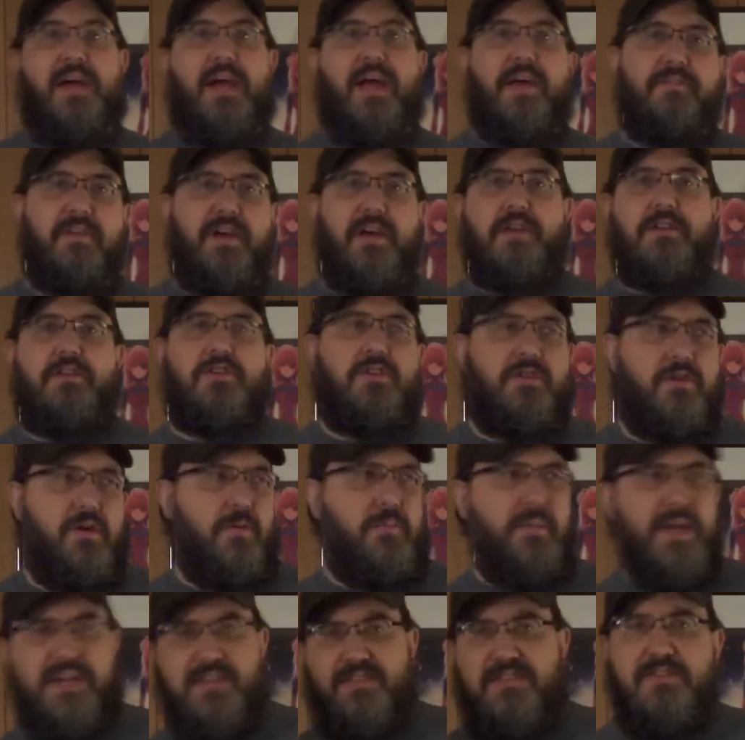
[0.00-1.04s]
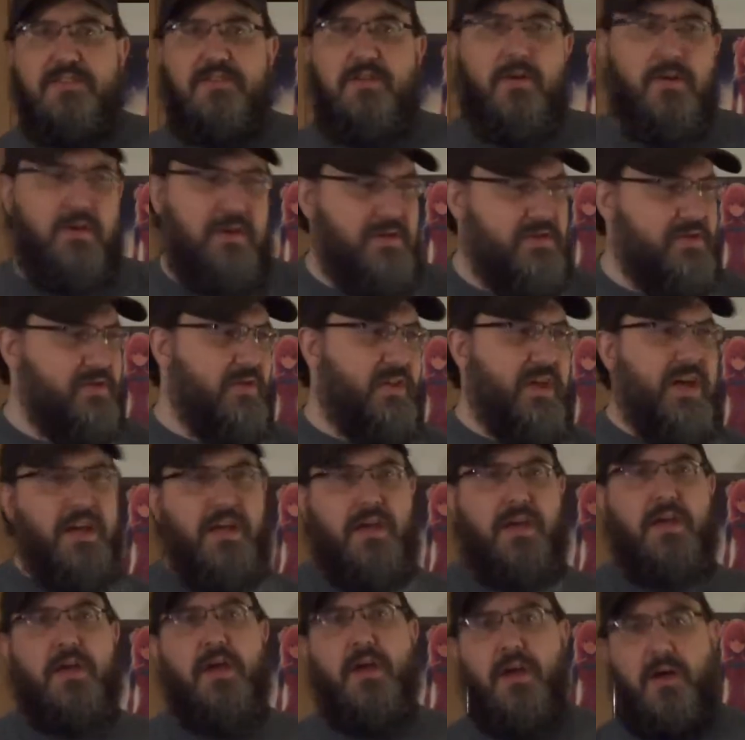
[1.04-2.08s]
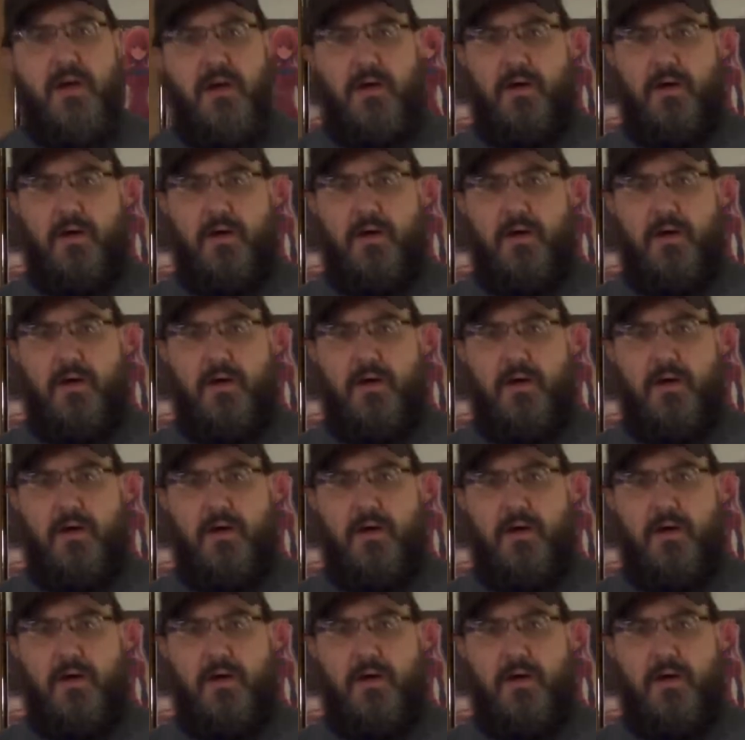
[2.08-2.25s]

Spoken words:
and then, you know, makes a noise so that he